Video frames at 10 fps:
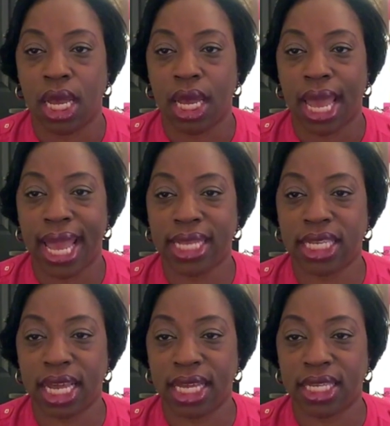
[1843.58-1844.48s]

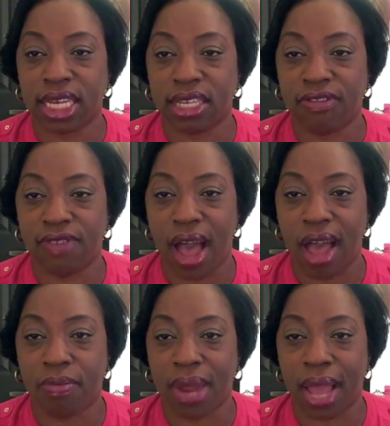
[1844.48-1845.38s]

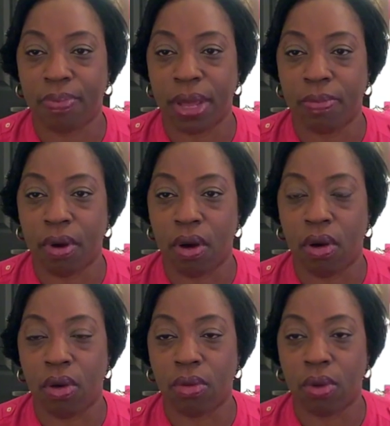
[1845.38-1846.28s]
1865, black people
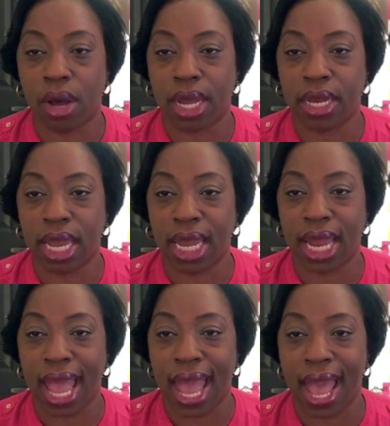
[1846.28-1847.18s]
own
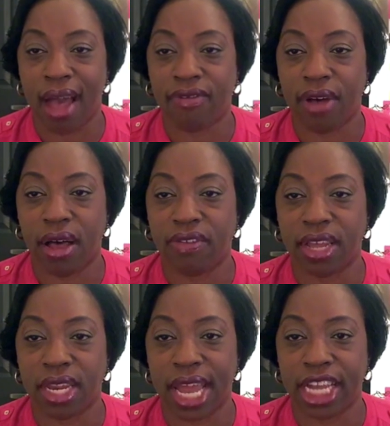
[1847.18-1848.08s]
1.5% of
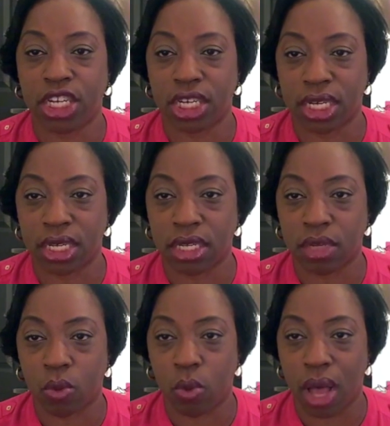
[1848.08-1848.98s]
the nation's
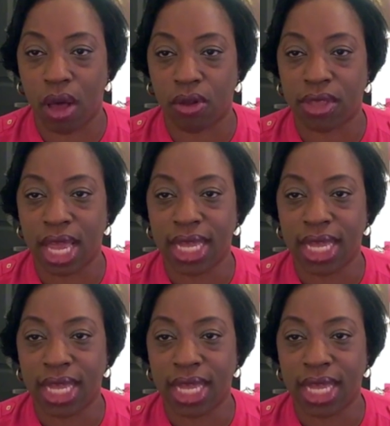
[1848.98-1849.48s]
wealth.